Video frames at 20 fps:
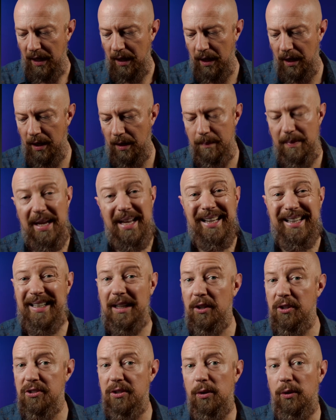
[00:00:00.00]
Now
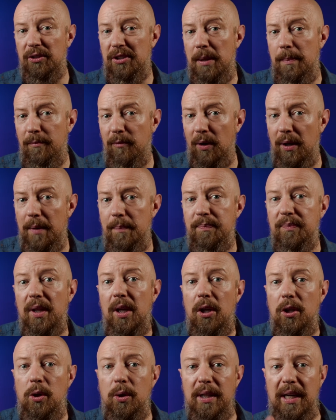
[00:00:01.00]
here's a little tip for you.
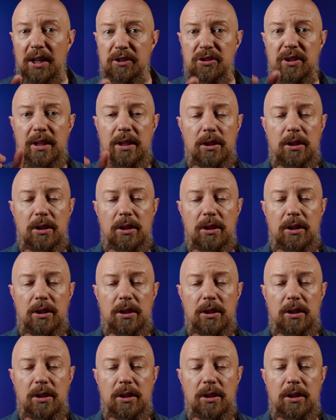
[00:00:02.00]
You can actually